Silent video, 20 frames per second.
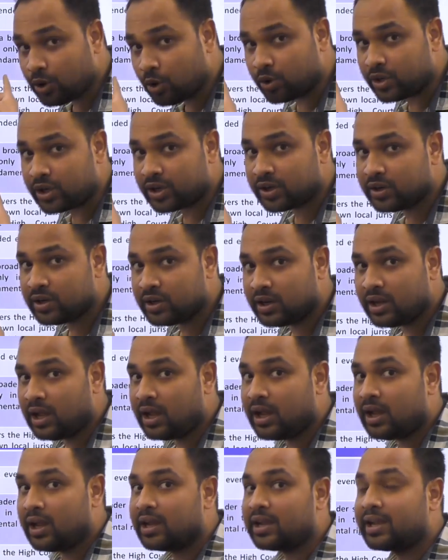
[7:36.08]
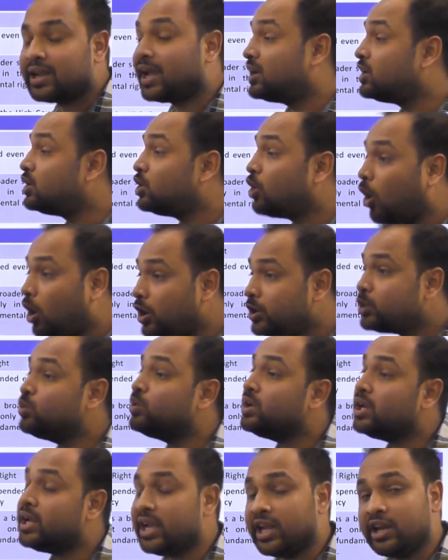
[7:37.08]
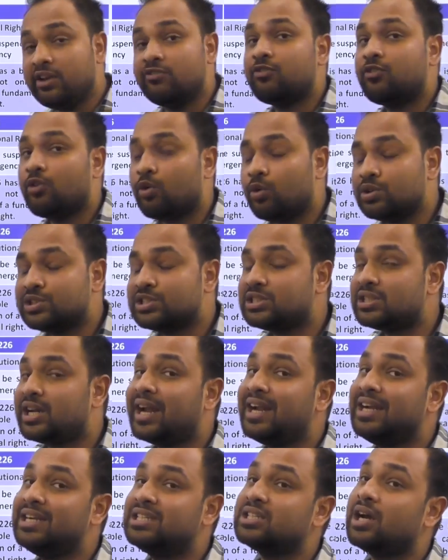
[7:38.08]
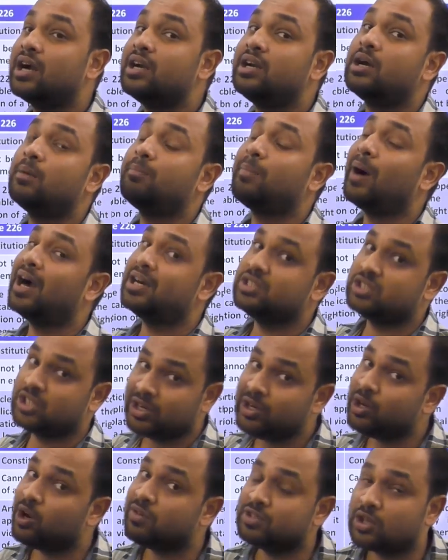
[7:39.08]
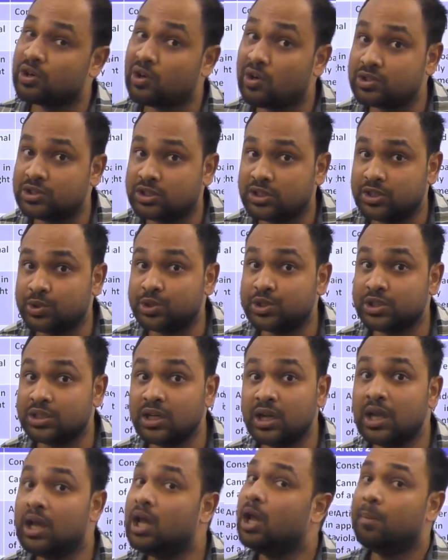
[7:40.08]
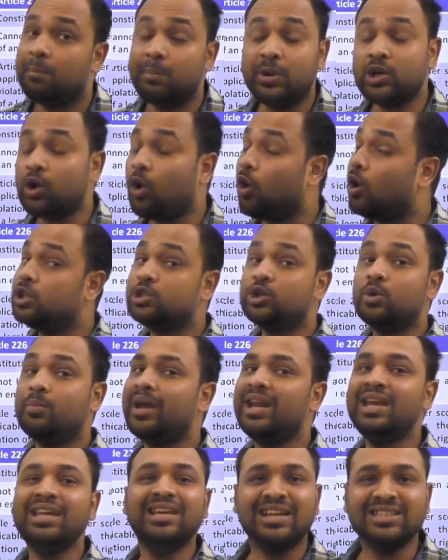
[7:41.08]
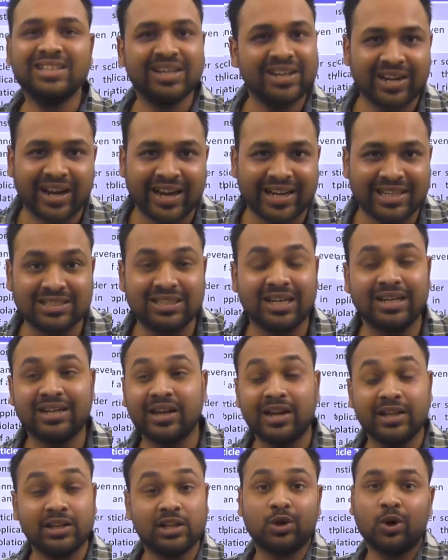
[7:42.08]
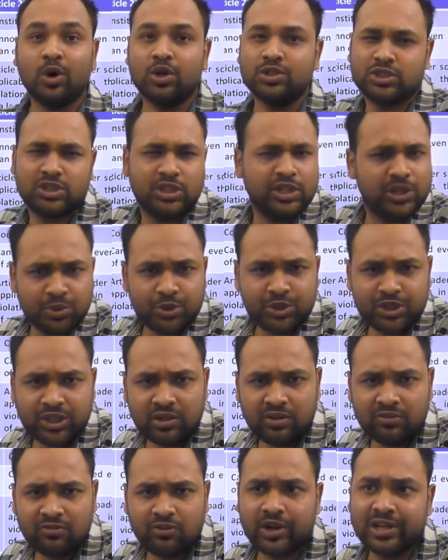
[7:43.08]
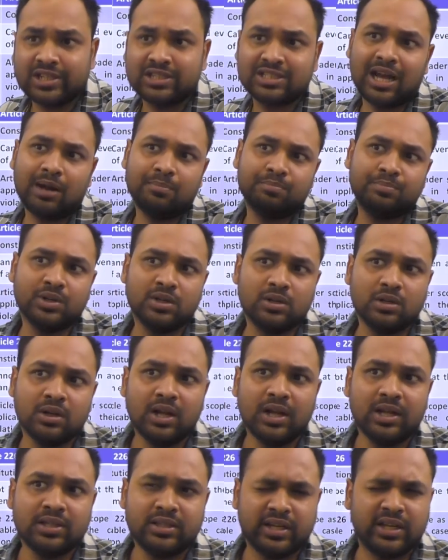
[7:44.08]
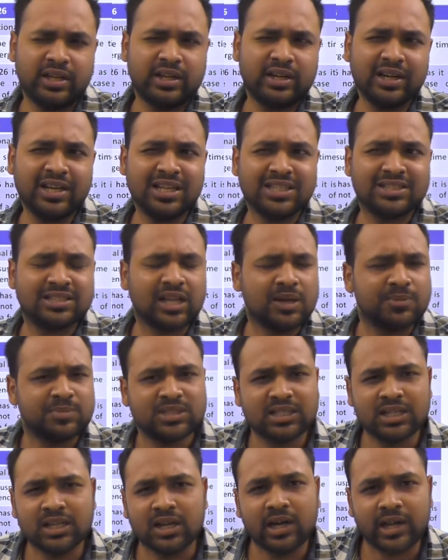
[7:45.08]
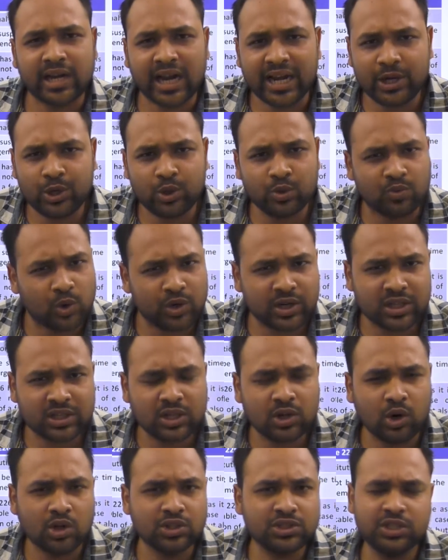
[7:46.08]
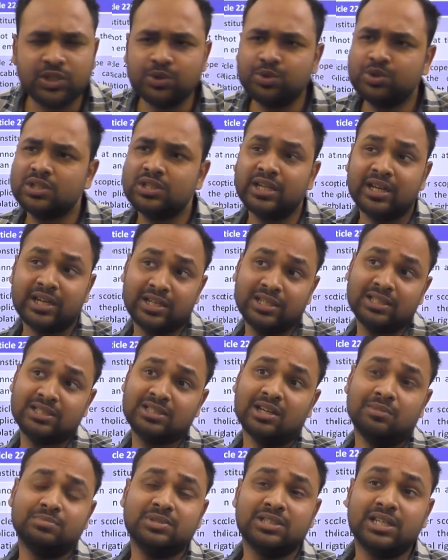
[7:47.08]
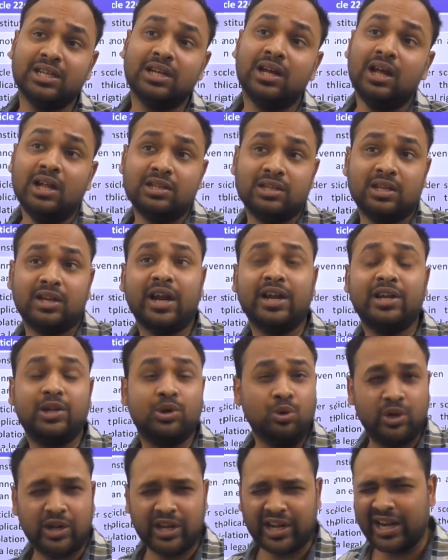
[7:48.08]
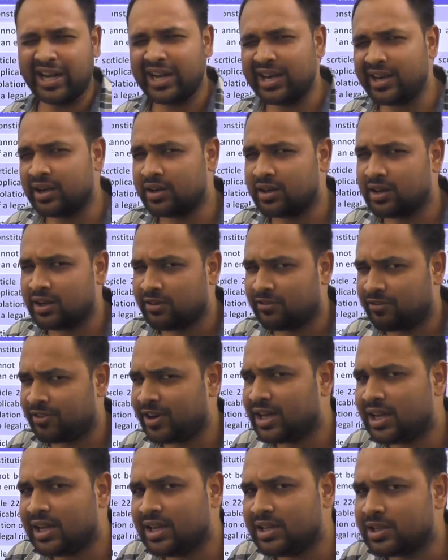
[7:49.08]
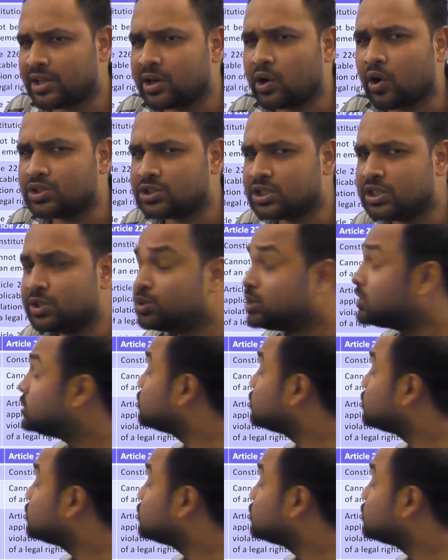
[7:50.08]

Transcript: Court can not only enforce rights under Part 3 of the Constitution, but also many other rights that are in the Constitution. For example, there is some say a right to vote in the Constitution. There is some say the right to trade freely in the Constitution.